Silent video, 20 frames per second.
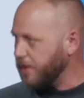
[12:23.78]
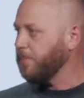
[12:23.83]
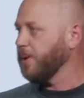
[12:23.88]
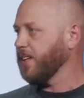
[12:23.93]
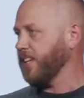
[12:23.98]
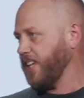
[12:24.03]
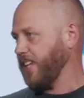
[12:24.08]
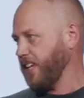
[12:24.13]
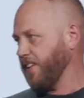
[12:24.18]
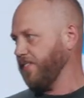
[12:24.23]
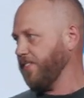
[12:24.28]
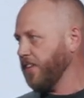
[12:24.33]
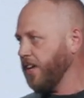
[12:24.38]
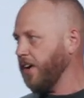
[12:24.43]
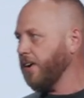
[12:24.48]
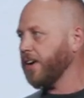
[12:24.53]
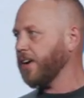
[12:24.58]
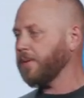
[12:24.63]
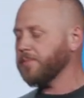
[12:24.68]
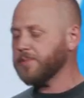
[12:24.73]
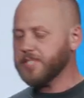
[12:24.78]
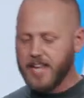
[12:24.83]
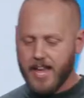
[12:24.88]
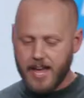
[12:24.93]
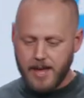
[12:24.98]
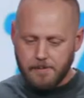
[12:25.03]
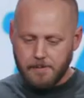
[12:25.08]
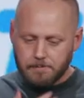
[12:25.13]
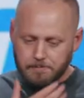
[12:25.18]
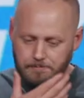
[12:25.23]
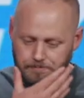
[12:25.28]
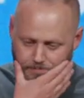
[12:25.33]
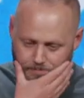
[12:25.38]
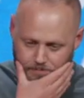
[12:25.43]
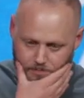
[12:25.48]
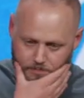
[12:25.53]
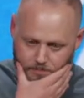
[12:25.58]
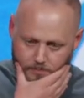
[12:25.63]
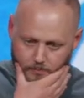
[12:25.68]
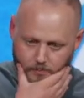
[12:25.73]
believe. You know what I'm saying?
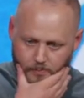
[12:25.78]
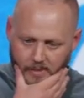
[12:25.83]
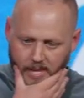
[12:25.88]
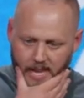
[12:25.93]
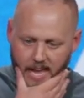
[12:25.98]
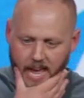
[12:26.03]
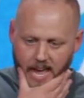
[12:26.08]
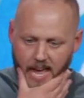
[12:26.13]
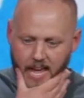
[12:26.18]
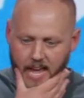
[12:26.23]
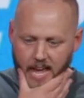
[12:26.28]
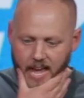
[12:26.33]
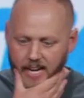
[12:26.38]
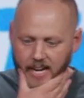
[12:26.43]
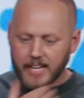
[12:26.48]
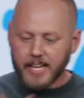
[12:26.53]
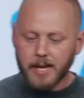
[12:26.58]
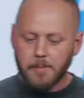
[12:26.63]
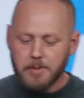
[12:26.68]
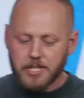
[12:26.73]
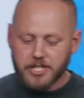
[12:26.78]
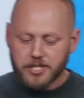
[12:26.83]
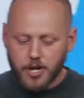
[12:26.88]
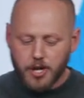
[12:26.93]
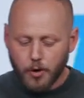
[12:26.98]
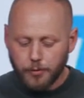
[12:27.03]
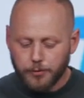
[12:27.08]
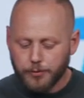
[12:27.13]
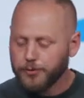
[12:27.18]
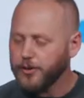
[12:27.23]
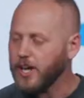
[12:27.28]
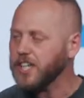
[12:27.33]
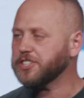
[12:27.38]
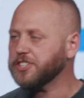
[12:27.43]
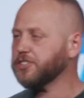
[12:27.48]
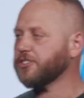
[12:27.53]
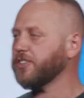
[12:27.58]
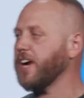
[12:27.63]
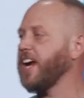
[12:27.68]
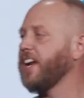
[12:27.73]
And it can be so
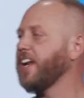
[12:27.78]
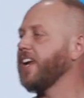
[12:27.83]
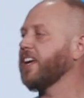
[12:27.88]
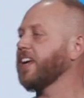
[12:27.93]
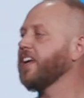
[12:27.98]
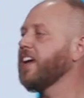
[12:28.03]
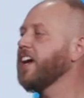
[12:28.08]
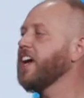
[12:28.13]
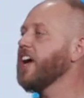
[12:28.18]
frustrating